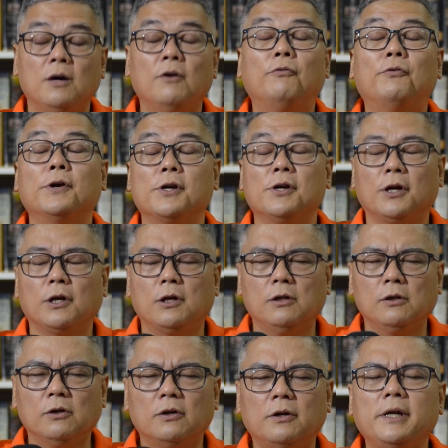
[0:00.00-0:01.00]
for your
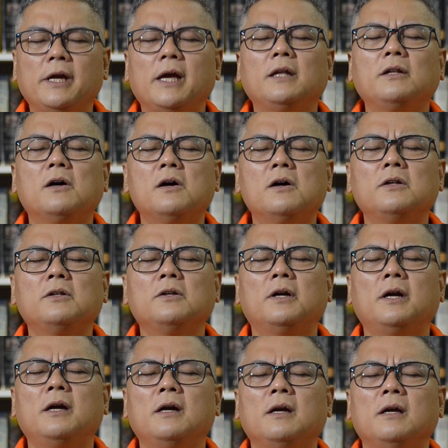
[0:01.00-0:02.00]
glory and
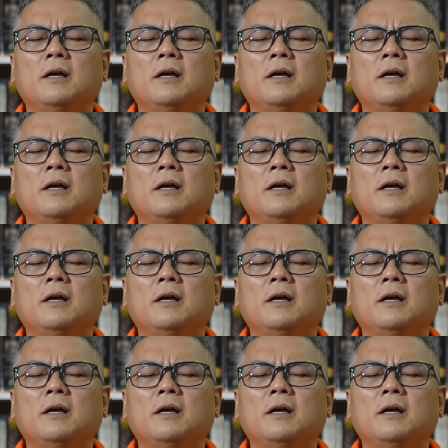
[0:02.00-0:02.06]
honor